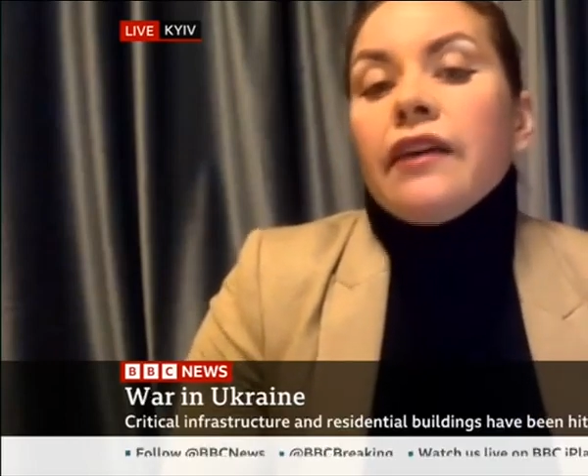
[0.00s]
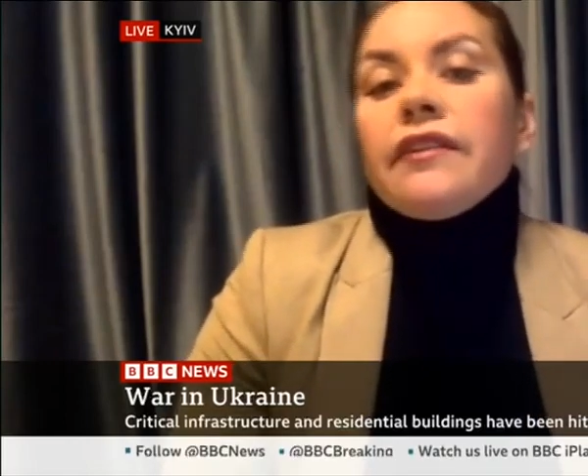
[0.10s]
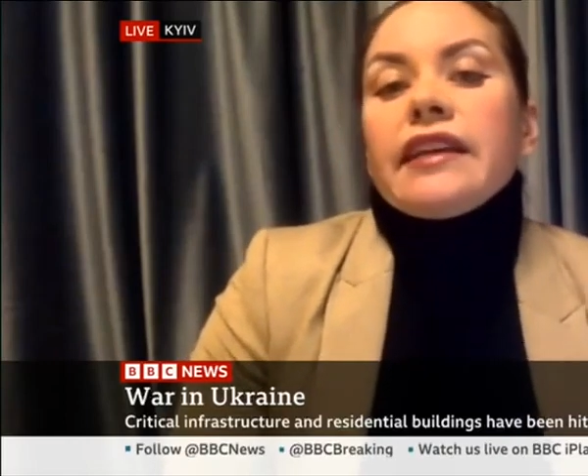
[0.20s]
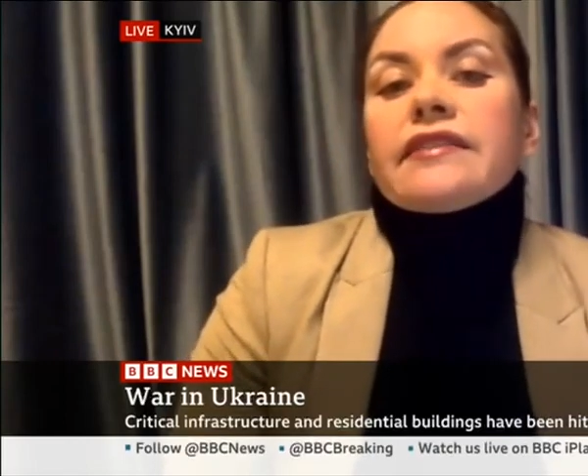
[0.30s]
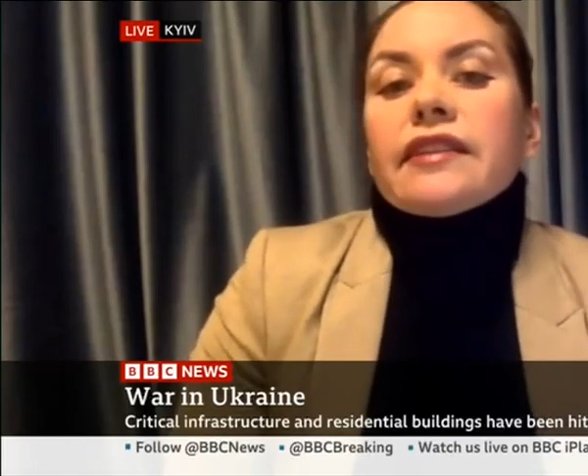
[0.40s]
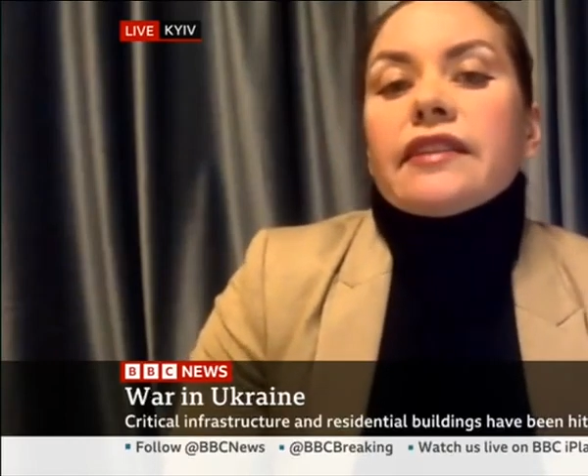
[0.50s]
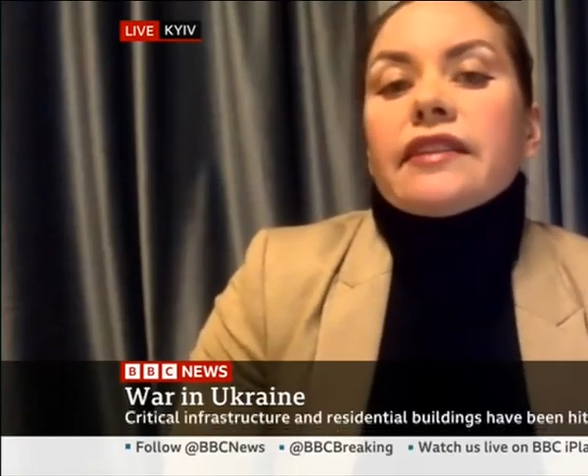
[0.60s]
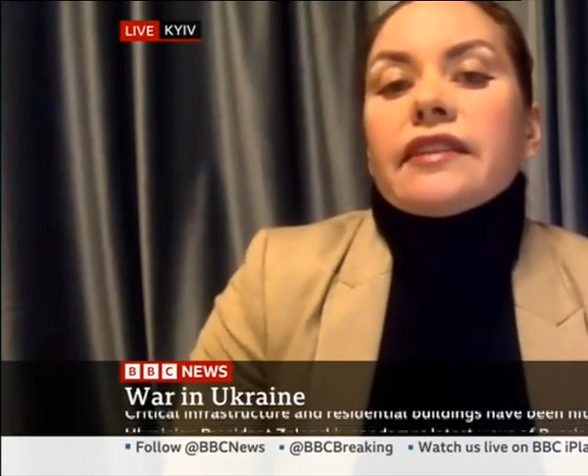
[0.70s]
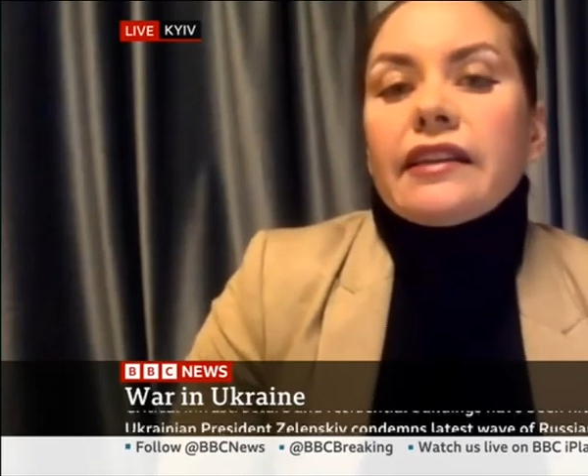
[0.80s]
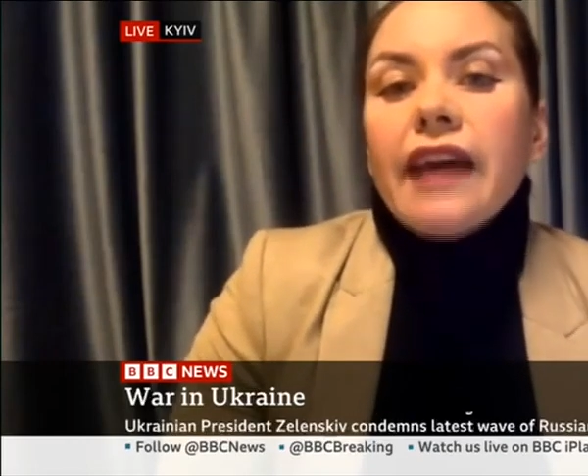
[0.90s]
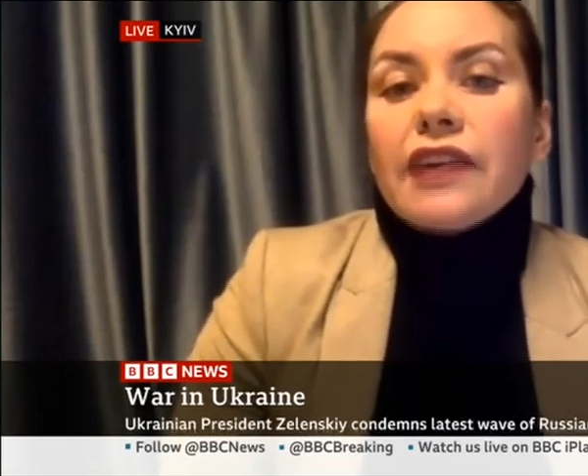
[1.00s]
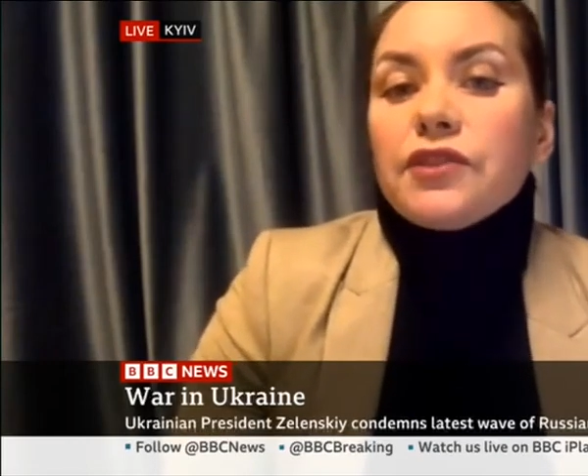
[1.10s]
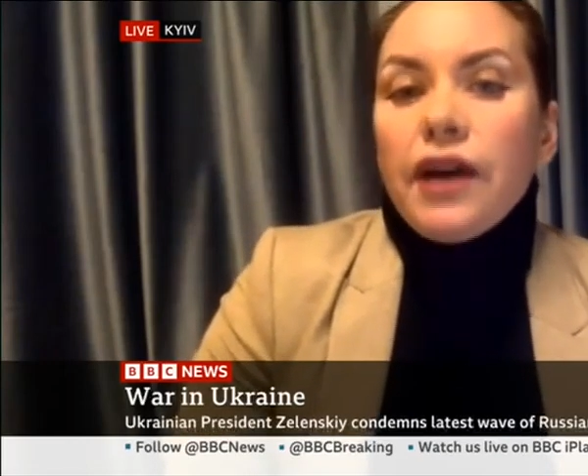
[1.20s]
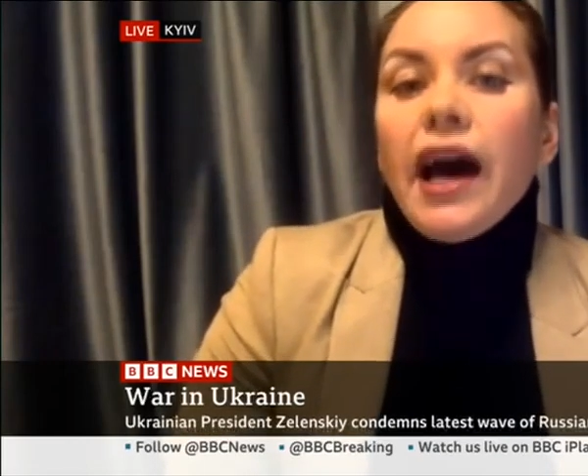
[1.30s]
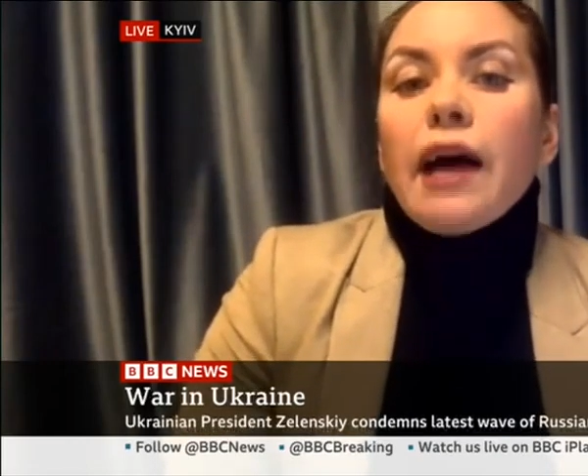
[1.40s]
things like
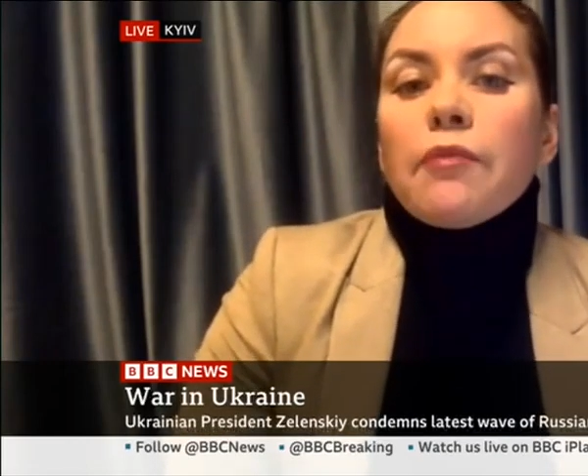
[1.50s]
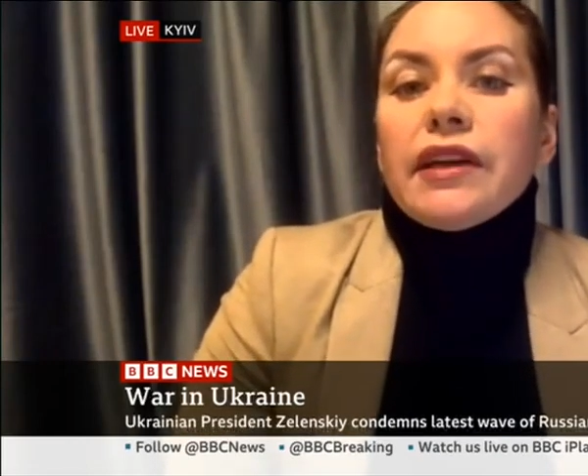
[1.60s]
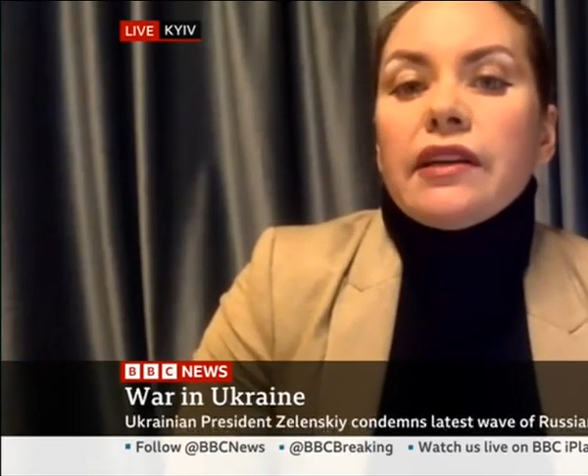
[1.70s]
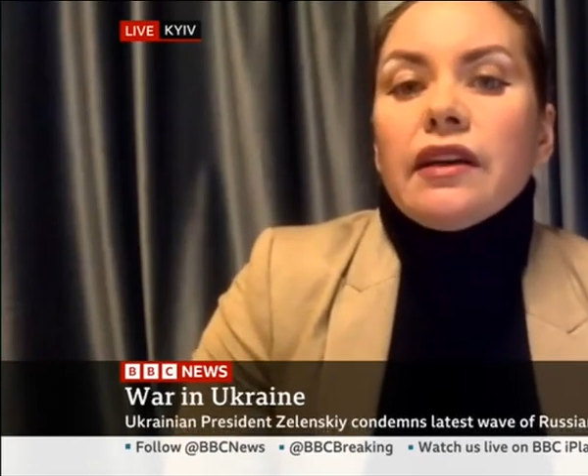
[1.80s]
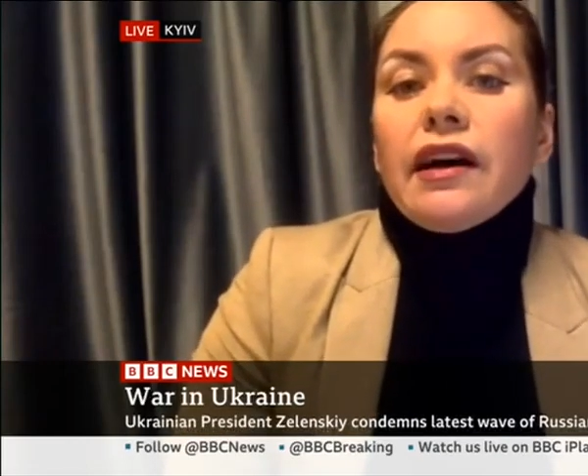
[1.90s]
that to happen.